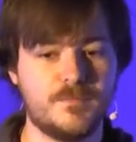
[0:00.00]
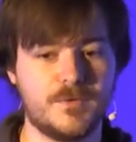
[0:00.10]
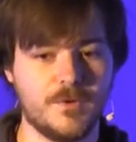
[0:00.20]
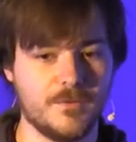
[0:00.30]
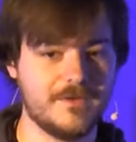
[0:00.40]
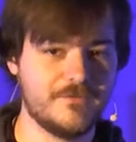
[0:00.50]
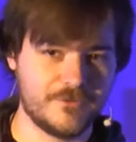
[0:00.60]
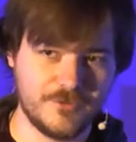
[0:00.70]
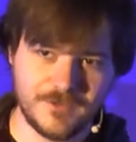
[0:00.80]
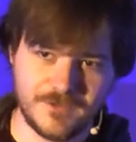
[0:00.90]
going to
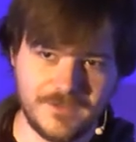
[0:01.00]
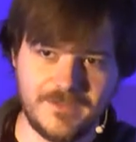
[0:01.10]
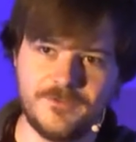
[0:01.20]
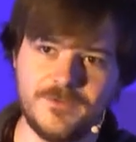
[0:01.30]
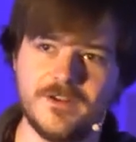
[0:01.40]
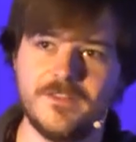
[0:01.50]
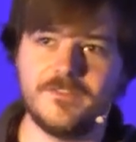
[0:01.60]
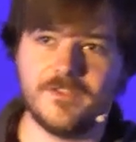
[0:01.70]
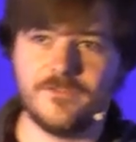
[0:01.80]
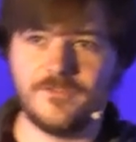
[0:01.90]
school and doing all the
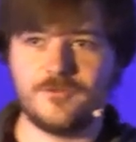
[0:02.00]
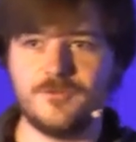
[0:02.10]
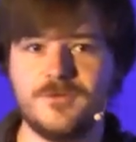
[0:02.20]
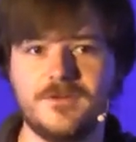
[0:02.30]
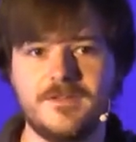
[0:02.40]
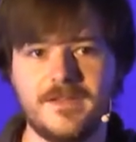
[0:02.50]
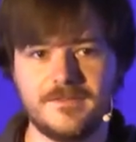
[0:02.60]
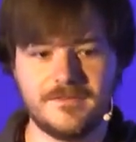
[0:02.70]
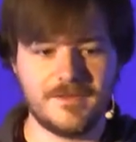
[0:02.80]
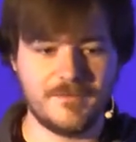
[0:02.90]
stuff in school.
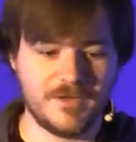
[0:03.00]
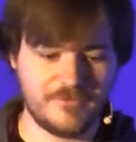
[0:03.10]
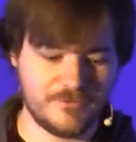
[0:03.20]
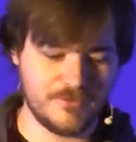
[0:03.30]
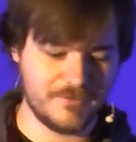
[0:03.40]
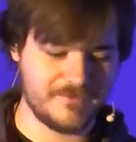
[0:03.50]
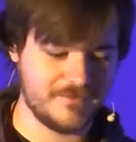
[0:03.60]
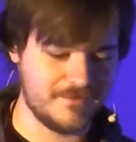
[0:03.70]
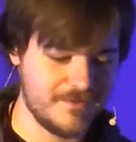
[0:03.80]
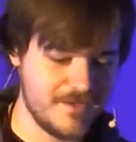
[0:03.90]
And, and my school
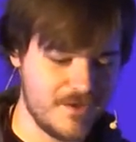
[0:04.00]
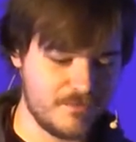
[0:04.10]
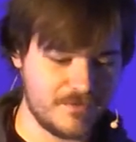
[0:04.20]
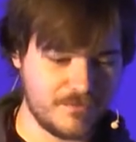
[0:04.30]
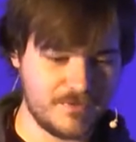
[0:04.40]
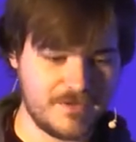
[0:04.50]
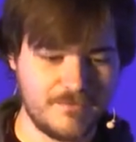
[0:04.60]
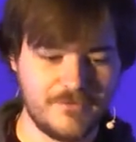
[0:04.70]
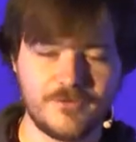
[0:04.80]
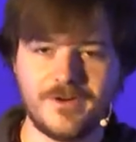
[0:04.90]
wasn't, w it
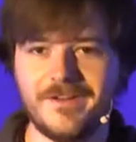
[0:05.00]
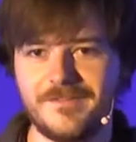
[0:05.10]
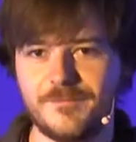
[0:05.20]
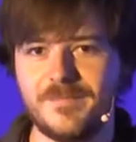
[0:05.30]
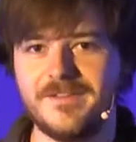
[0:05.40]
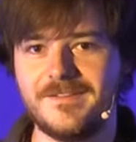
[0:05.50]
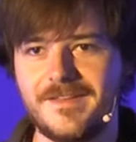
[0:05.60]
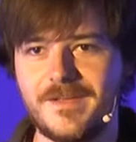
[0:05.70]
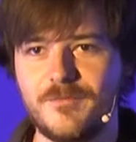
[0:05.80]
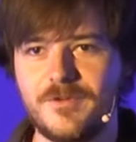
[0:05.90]
was great, but
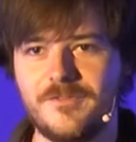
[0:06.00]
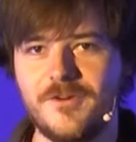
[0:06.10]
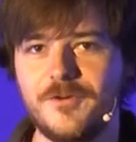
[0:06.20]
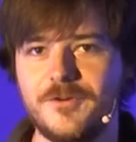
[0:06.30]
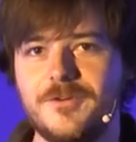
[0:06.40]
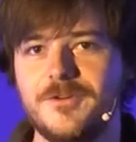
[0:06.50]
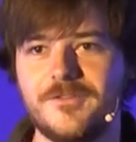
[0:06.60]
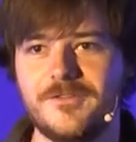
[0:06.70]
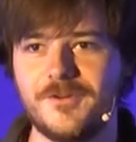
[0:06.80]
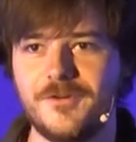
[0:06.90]
it was no Google.
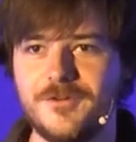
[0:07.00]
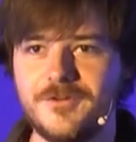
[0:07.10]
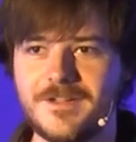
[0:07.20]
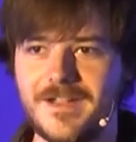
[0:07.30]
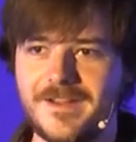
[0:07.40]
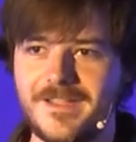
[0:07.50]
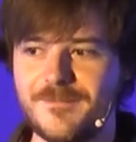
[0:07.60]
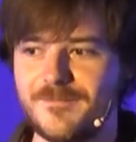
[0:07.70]
So Google kind of kept